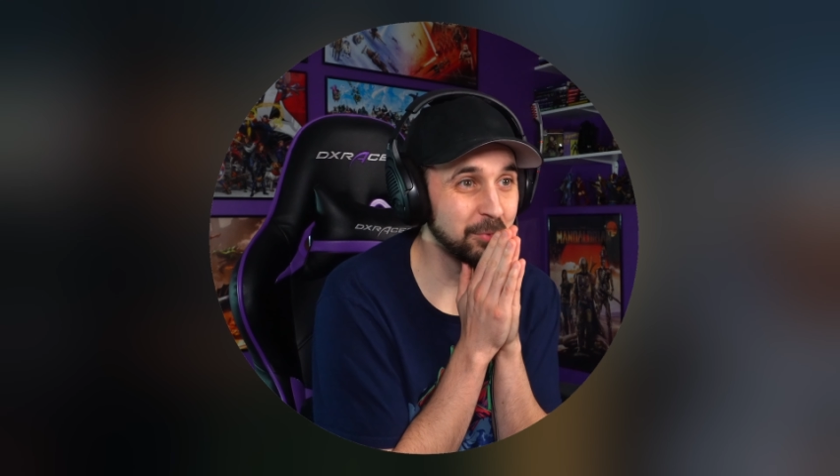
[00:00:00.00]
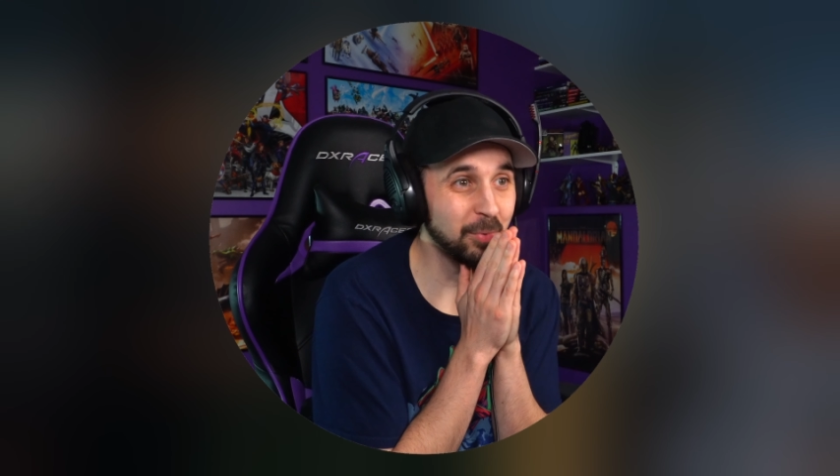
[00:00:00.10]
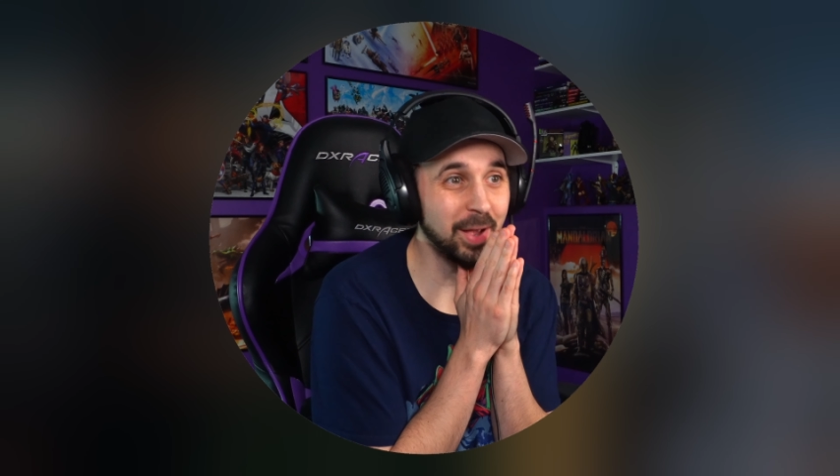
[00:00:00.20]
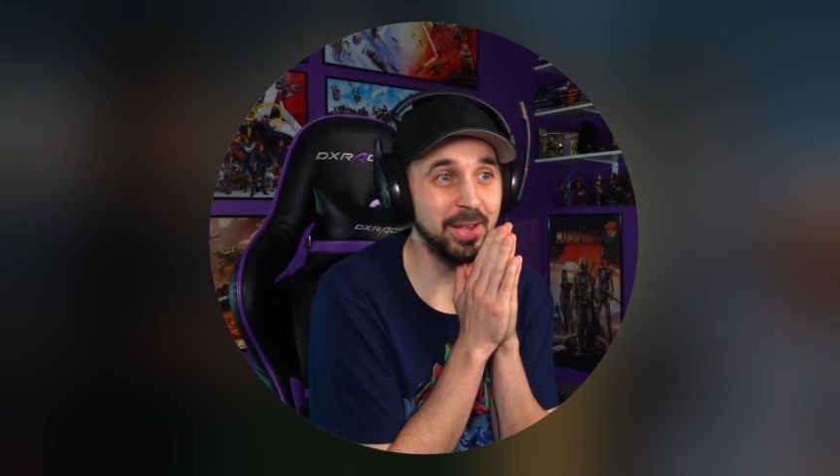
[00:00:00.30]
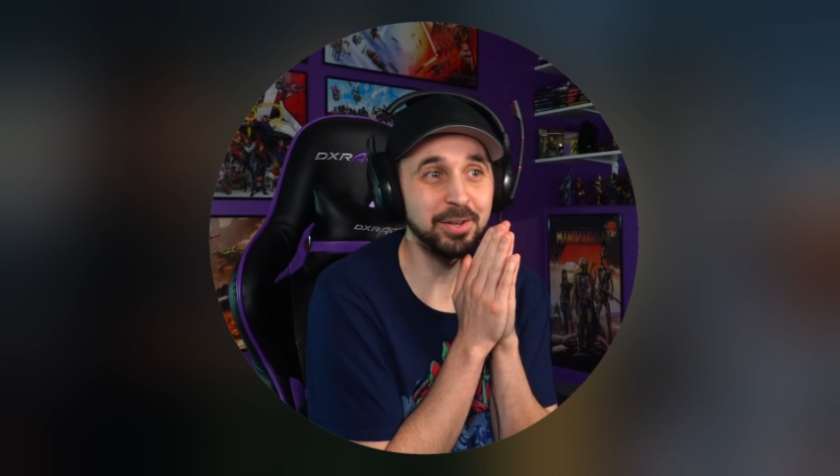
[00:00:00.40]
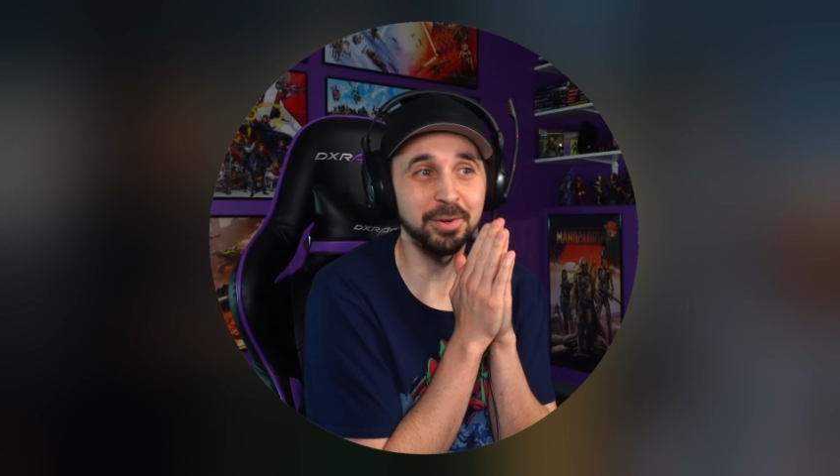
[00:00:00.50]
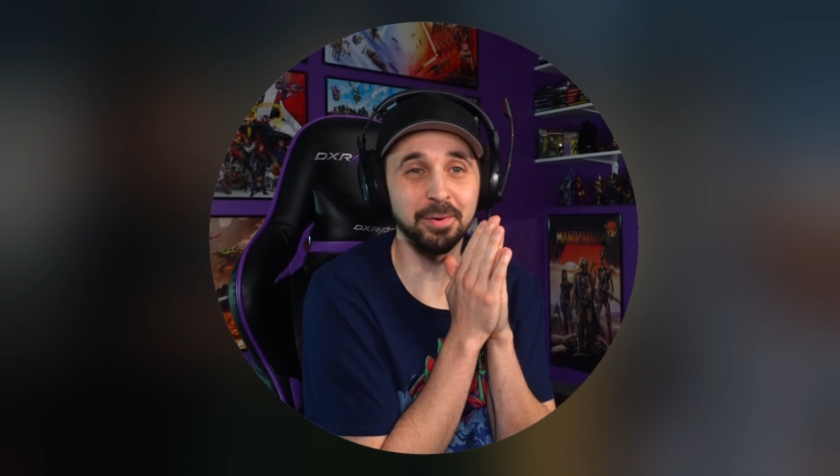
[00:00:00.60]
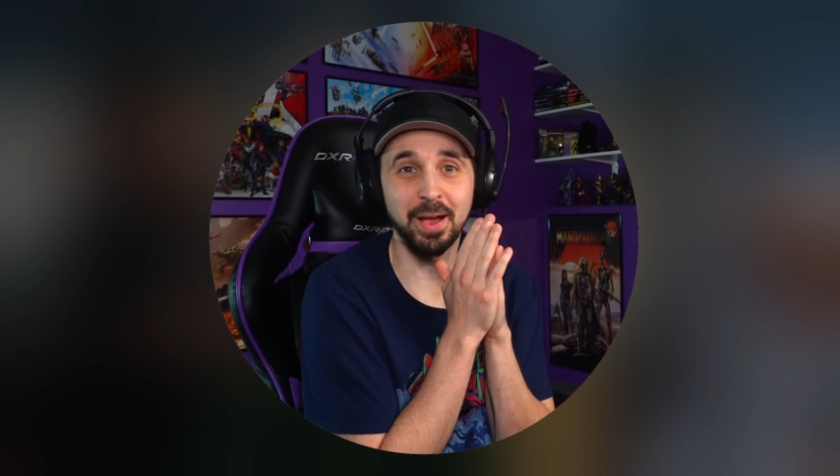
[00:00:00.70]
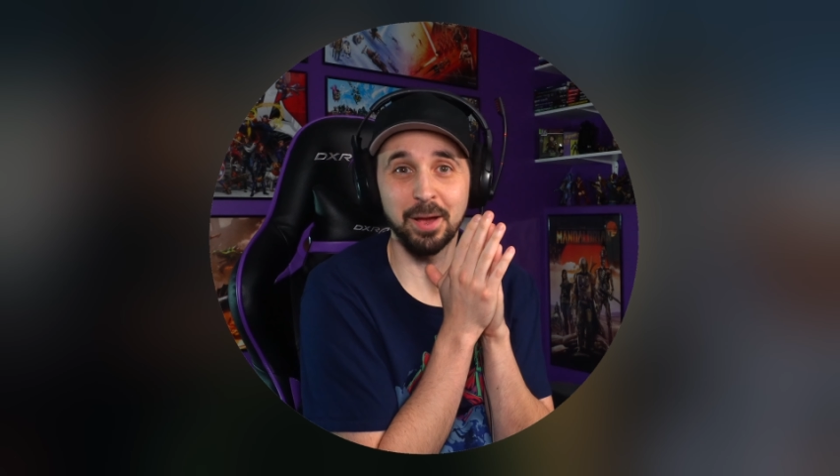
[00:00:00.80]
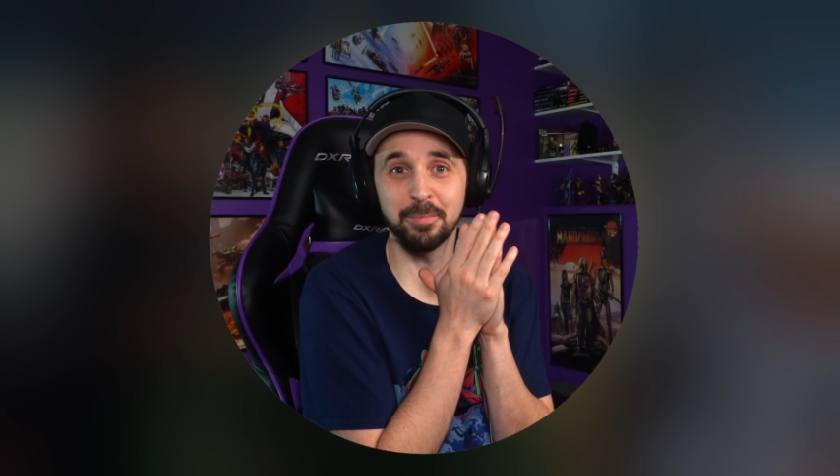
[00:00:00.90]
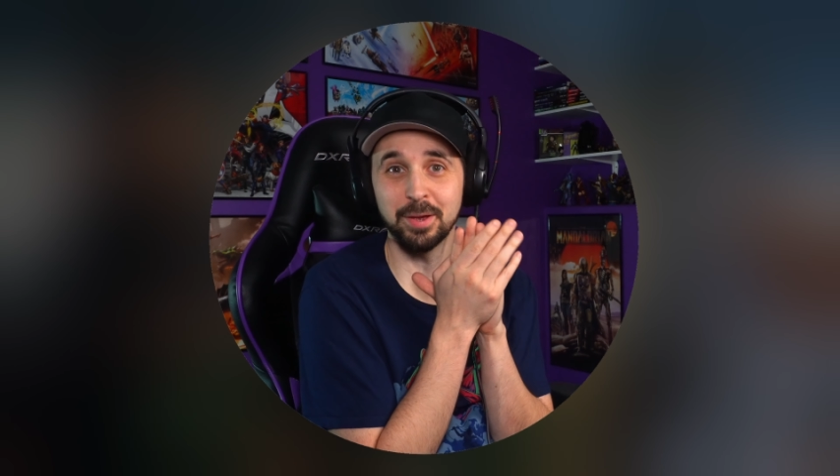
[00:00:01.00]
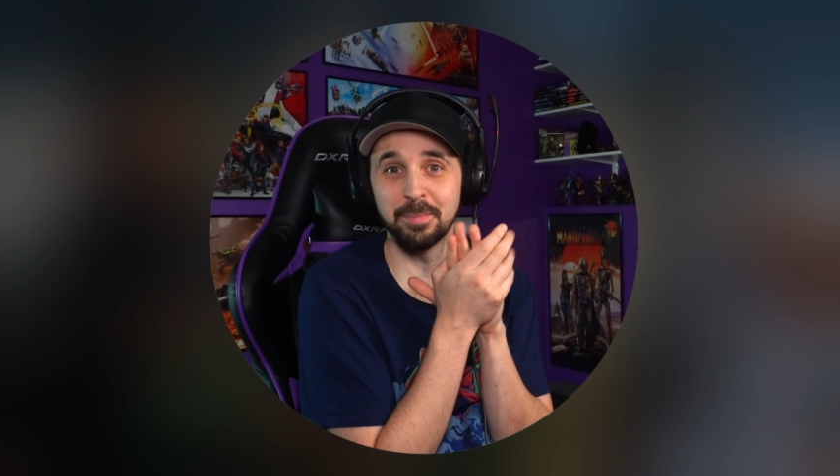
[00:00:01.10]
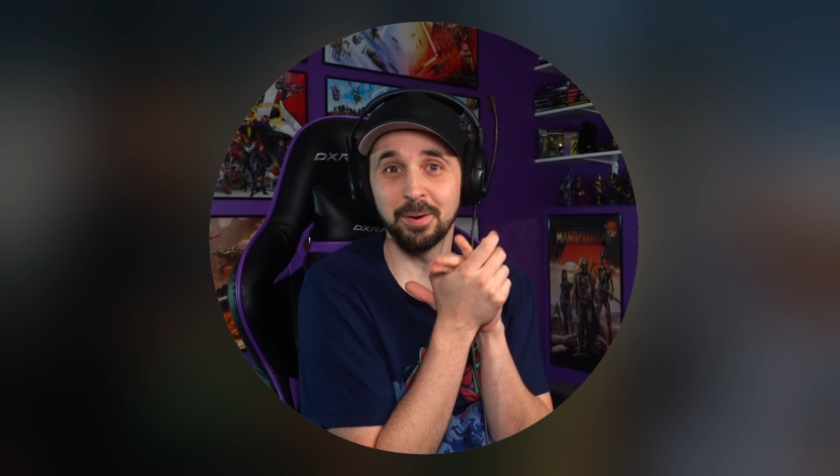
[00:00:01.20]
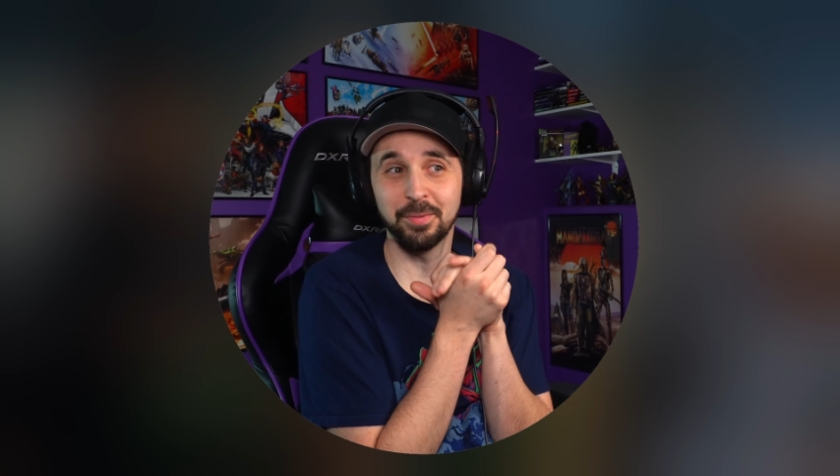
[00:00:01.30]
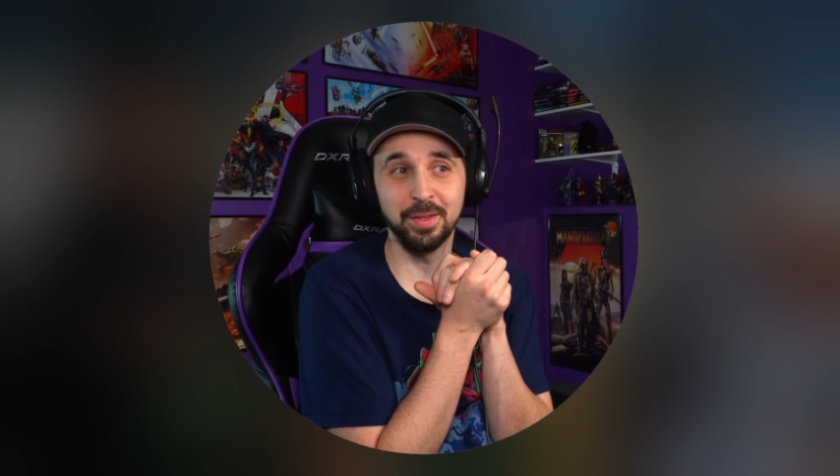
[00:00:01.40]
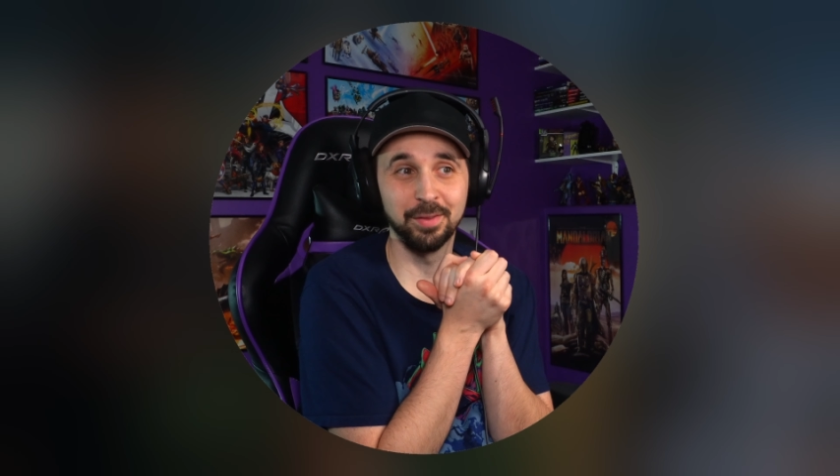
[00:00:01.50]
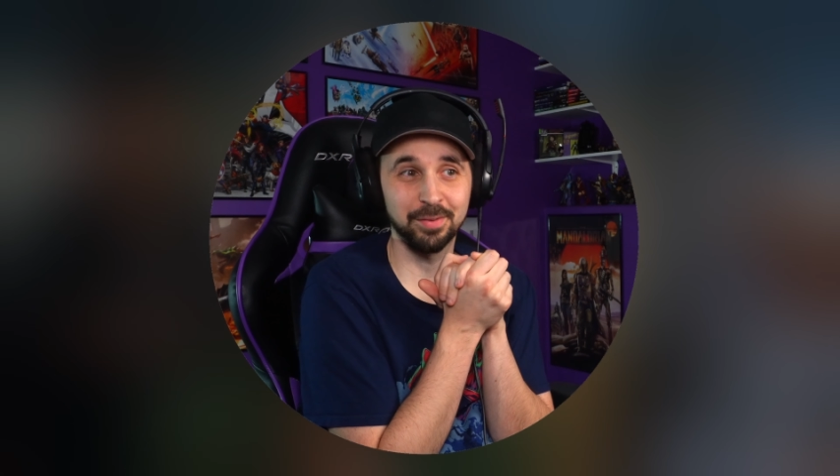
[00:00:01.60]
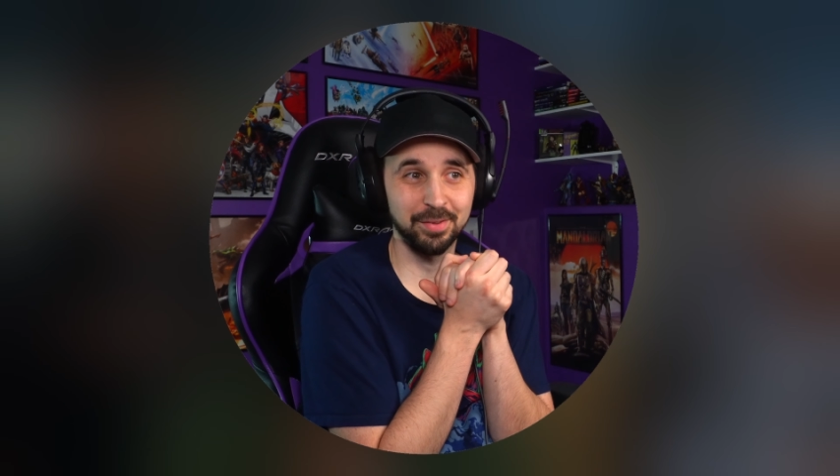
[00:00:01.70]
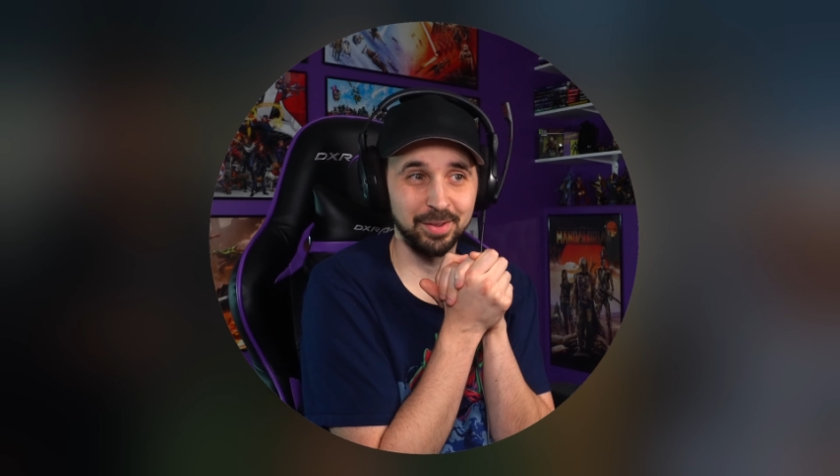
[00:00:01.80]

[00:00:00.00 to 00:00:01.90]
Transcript: way too happy about this.